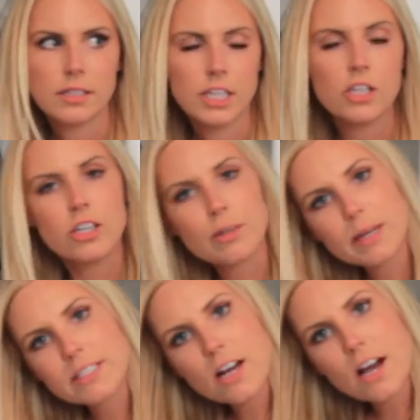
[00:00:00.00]
Can you hear
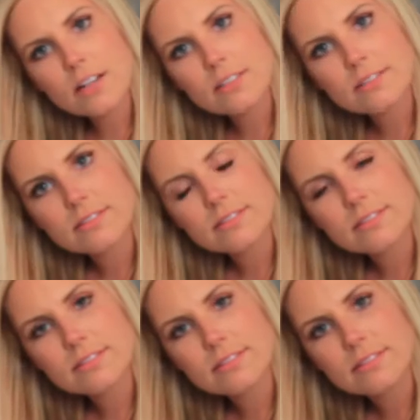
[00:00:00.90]
my dog?
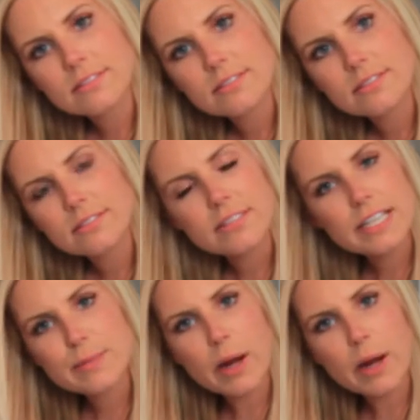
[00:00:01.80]
He's